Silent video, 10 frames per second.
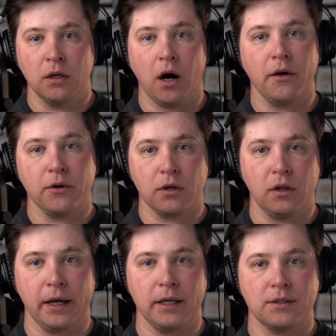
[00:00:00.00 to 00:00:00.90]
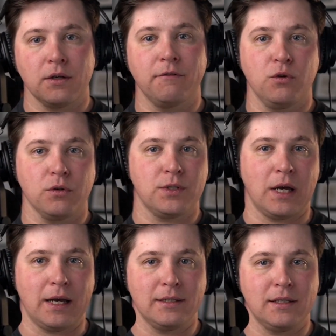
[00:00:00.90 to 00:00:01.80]
other clients of your
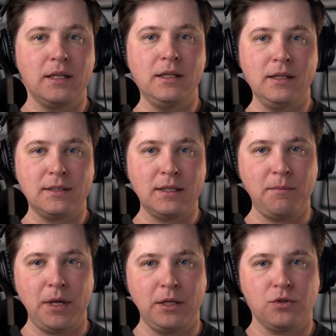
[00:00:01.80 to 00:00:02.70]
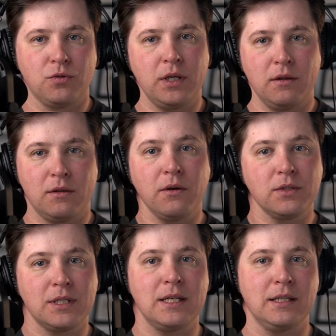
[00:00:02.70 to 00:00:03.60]
size and in the same industry, they're
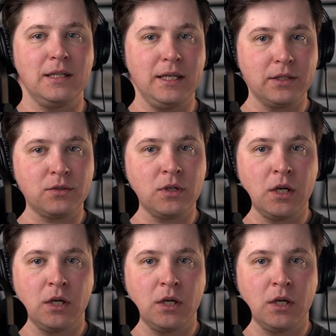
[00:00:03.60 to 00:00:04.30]
seeing this.